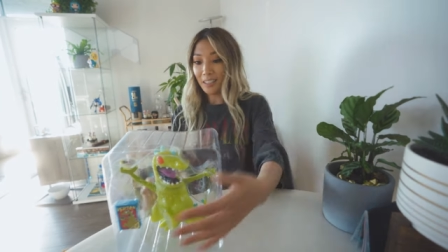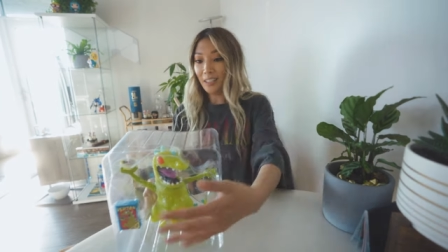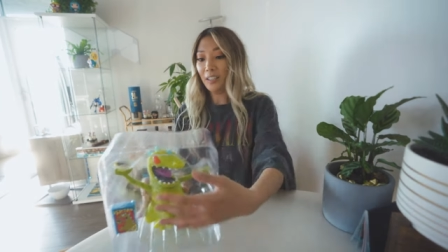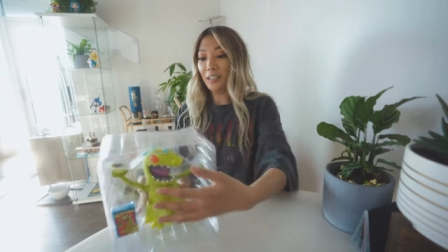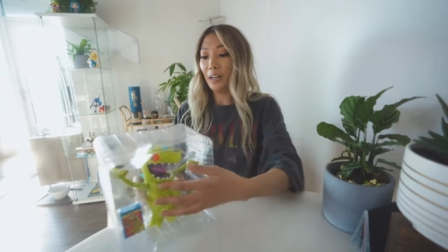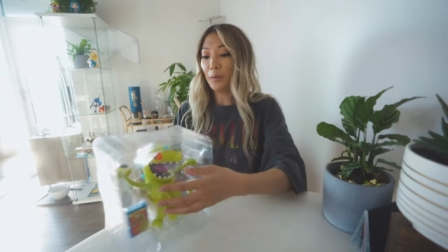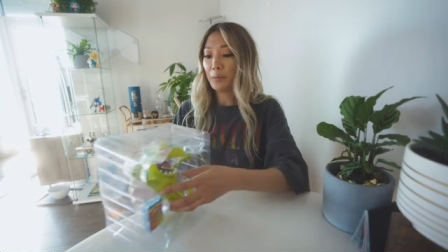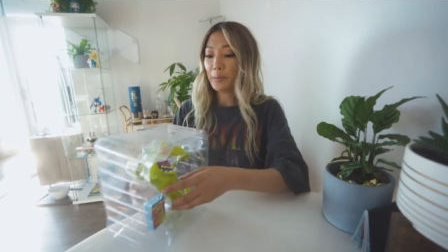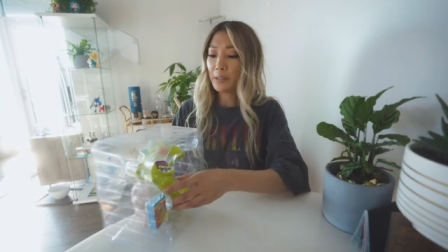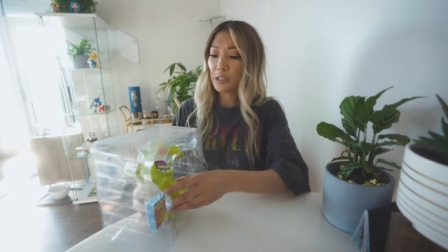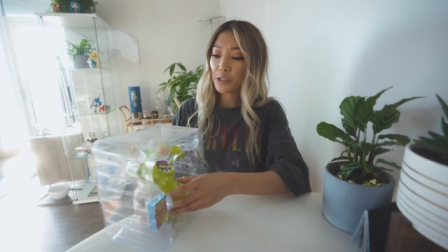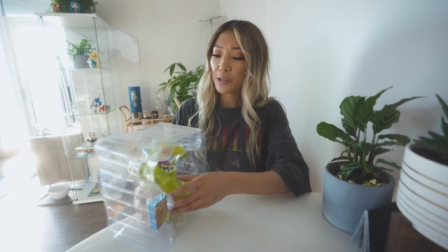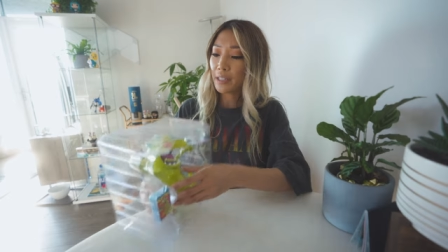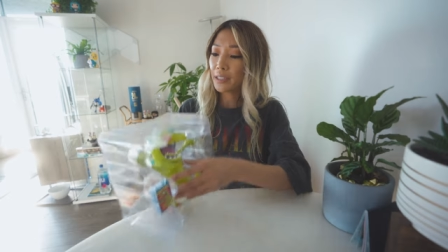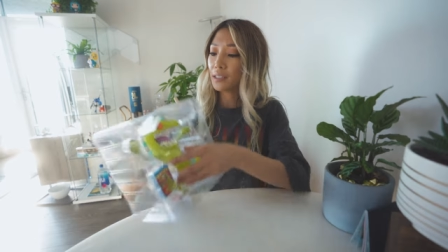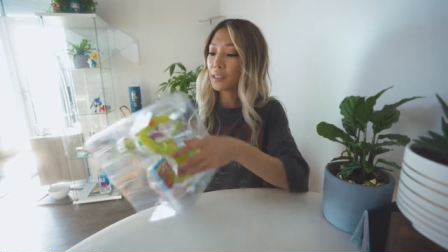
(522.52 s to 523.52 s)
So yeah, we've been
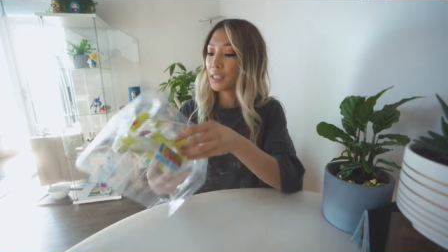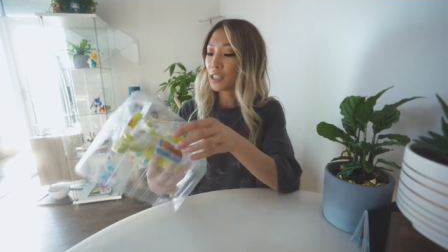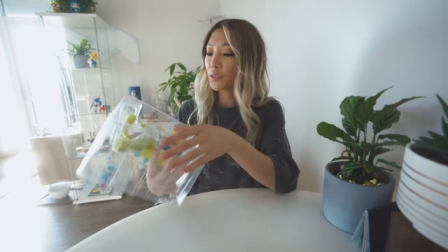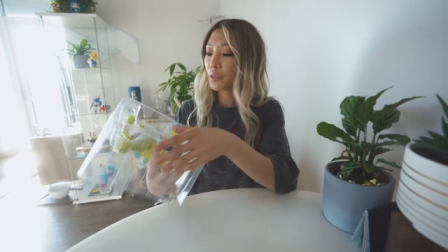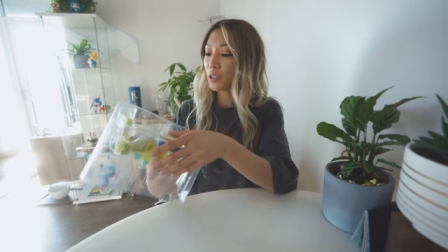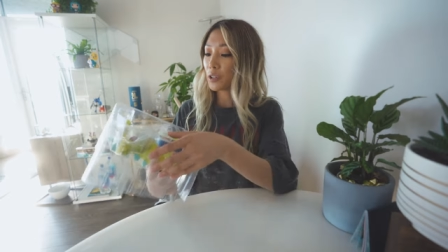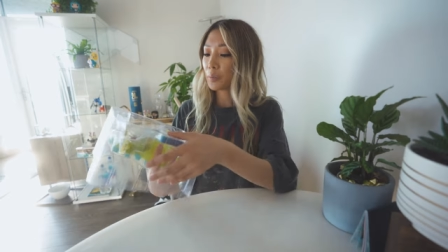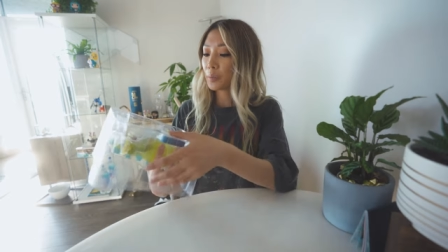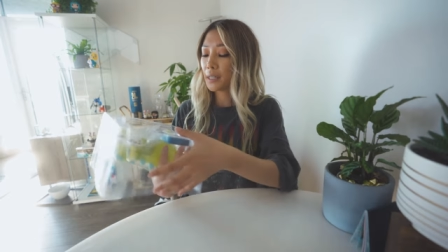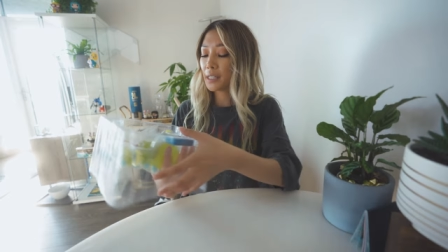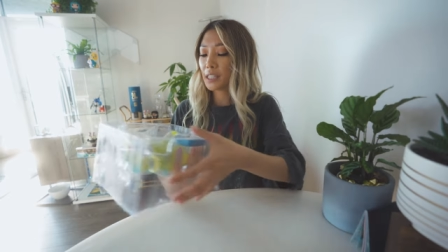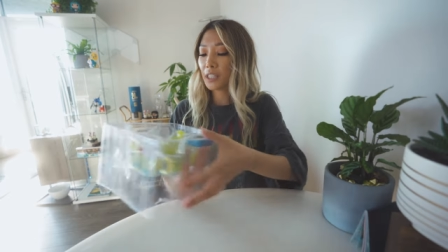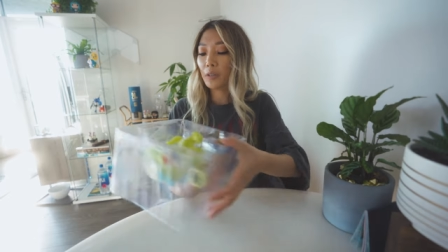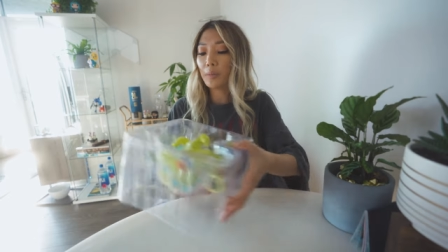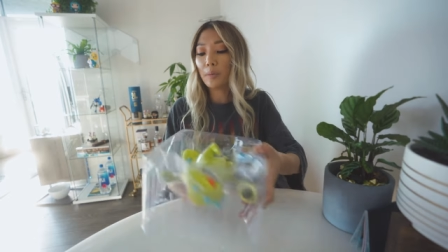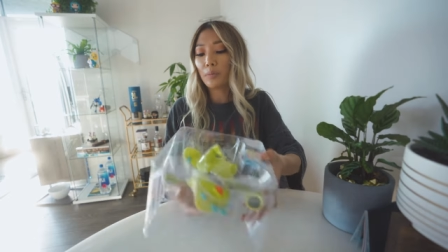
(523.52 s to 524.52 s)
trying to decorate our place
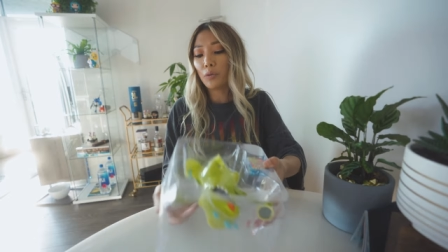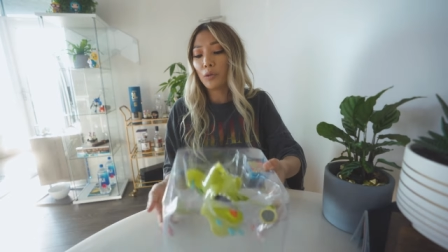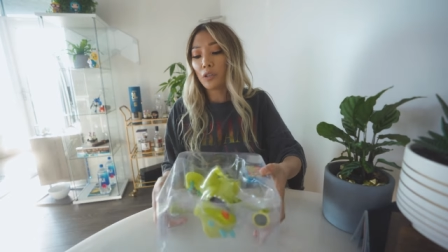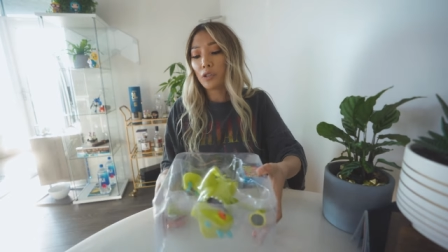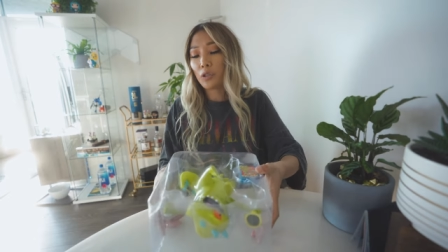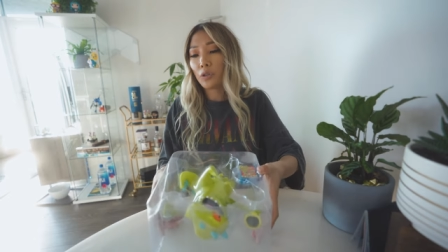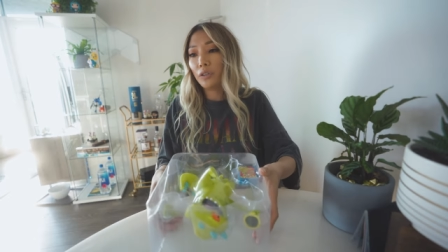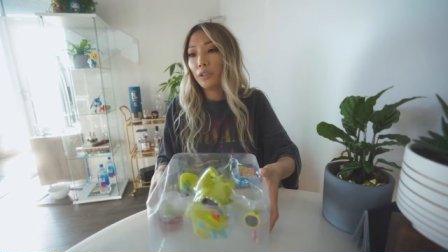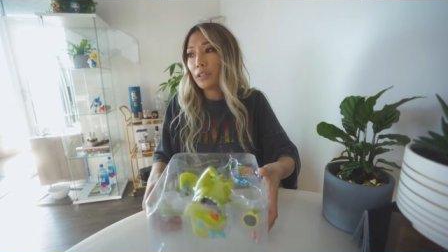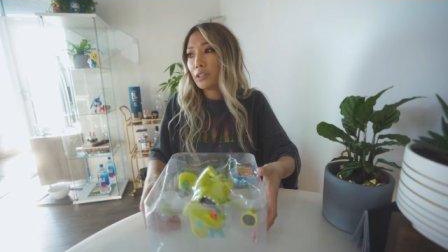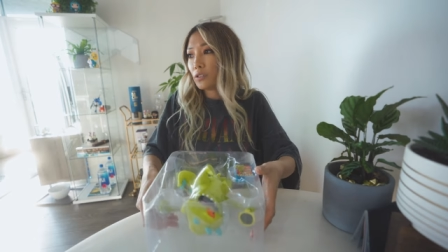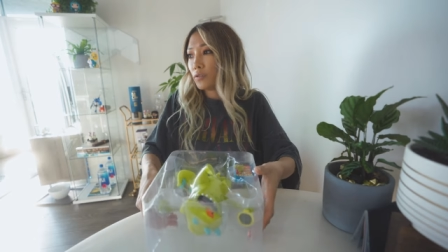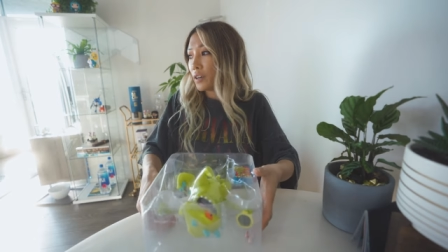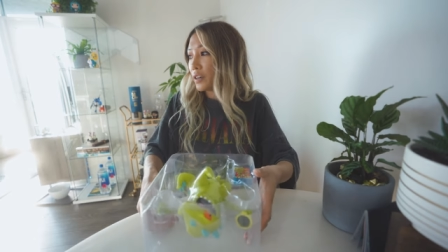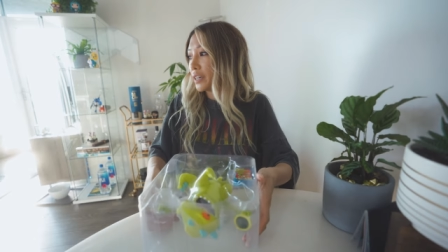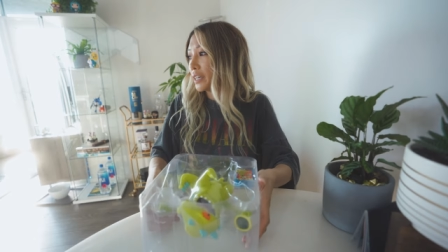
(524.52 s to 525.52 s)
a little bit more, so it
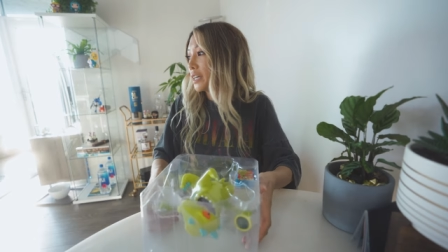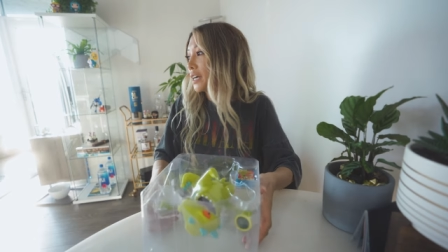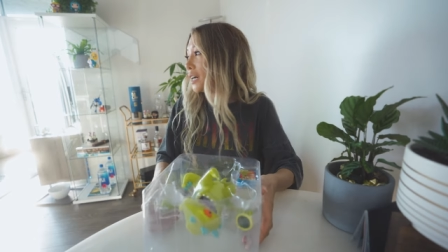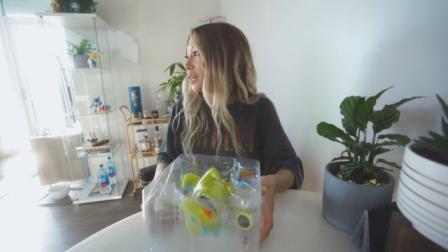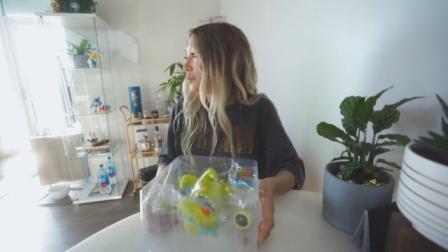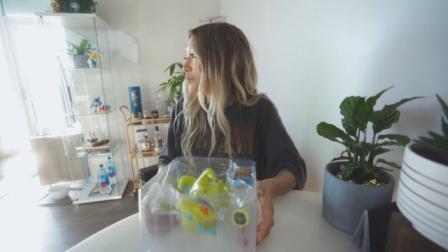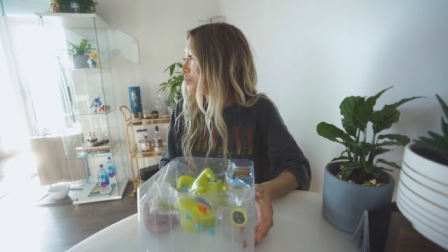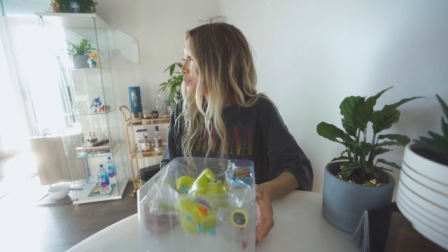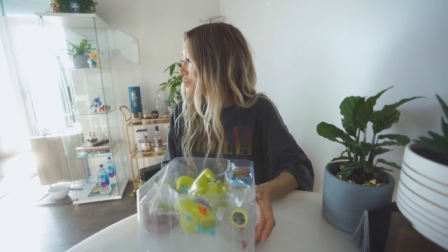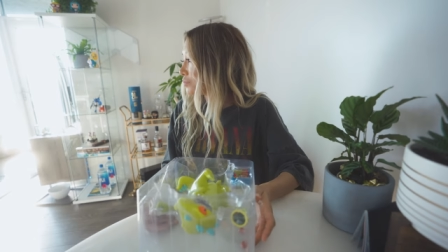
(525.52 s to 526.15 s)
looks very, I